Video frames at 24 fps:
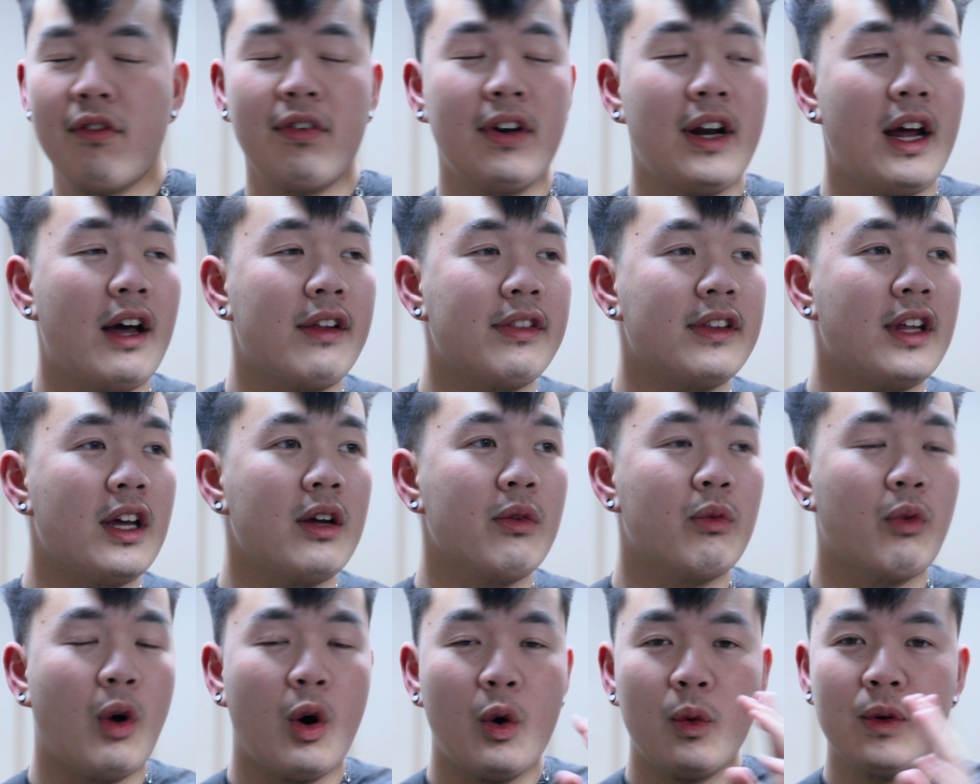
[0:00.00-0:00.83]
Every now and
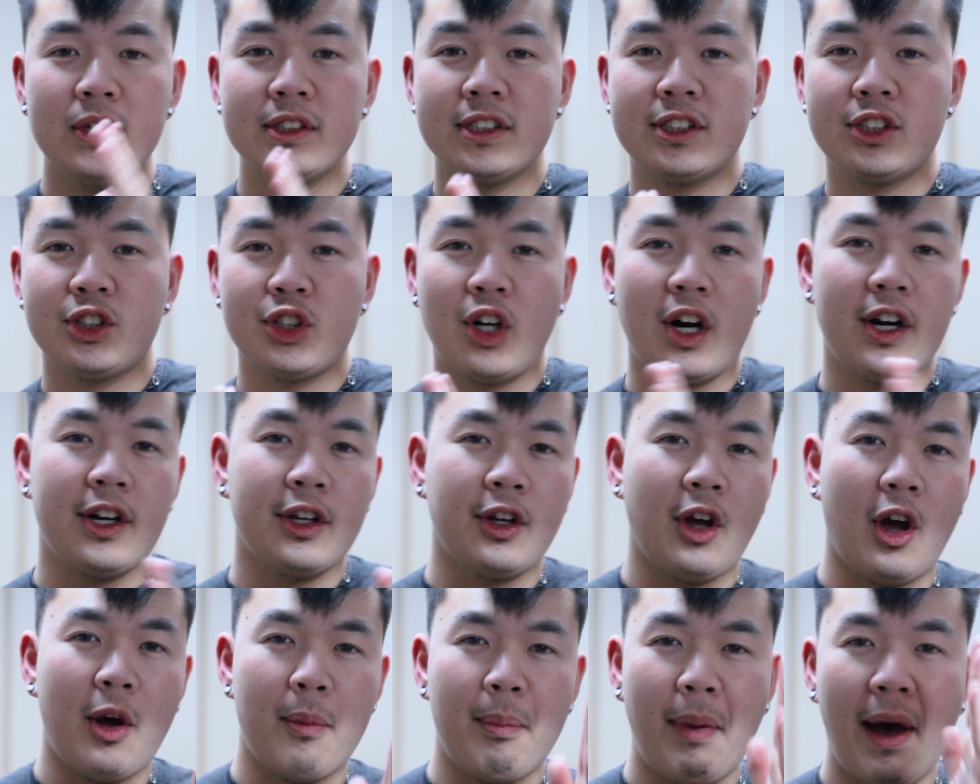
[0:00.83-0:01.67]
then always try to
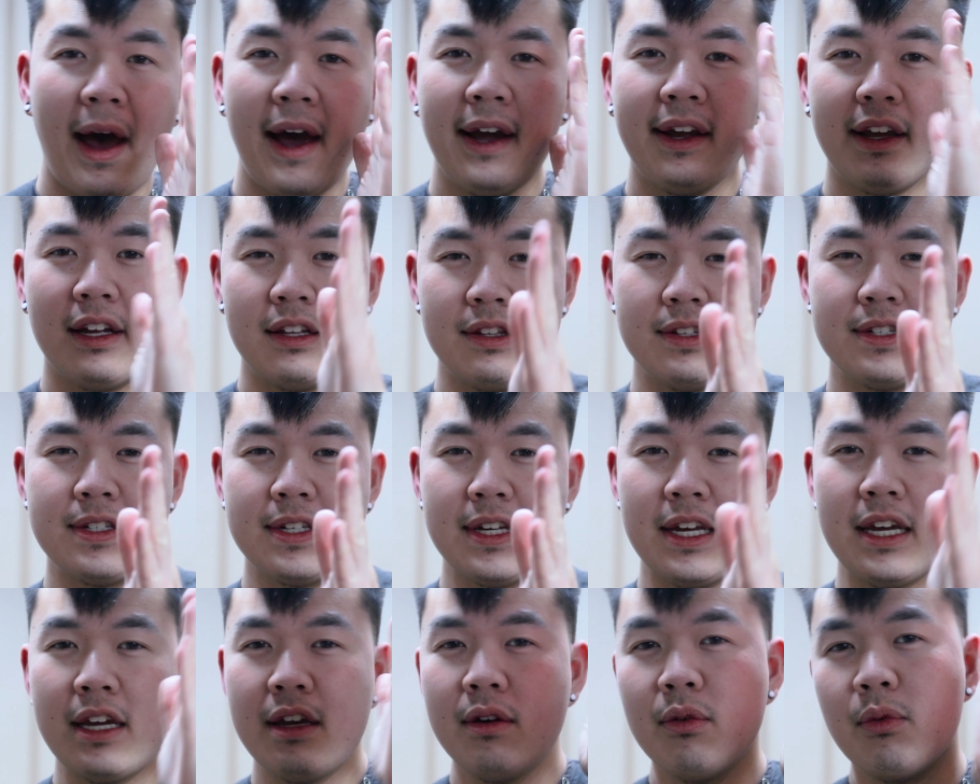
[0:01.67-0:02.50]
go back and
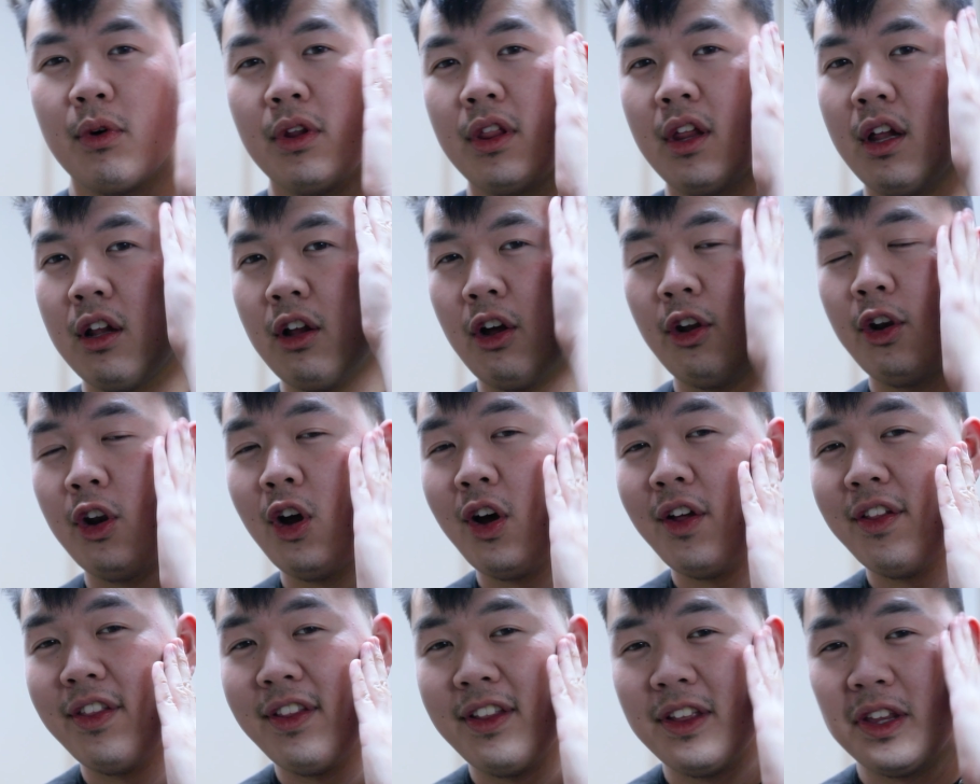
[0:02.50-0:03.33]
see whether or
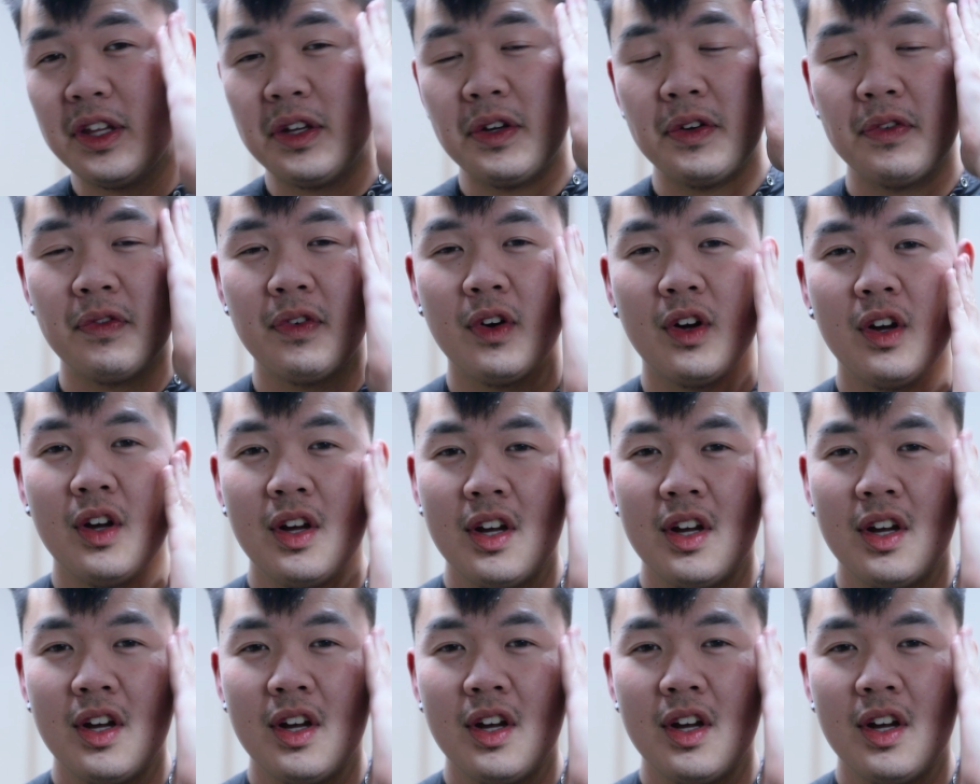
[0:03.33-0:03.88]
not you've